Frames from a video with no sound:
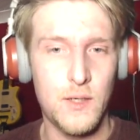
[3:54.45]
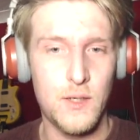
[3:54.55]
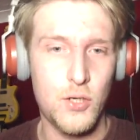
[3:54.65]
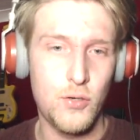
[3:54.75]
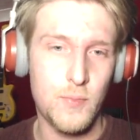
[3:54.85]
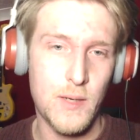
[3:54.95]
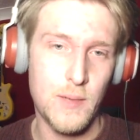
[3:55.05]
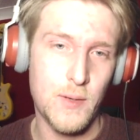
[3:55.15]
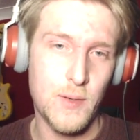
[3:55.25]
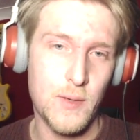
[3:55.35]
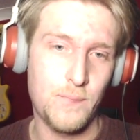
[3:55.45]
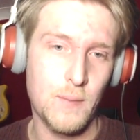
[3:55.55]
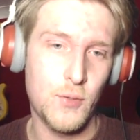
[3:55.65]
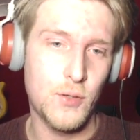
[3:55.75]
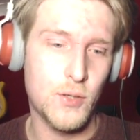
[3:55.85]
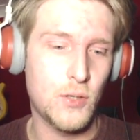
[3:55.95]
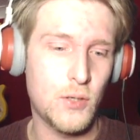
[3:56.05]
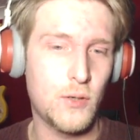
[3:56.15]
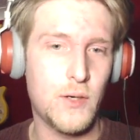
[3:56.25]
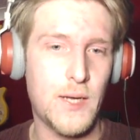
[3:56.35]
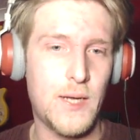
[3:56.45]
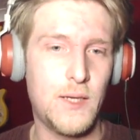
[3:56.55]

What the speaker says: It's a newspaper, but it doesn't look like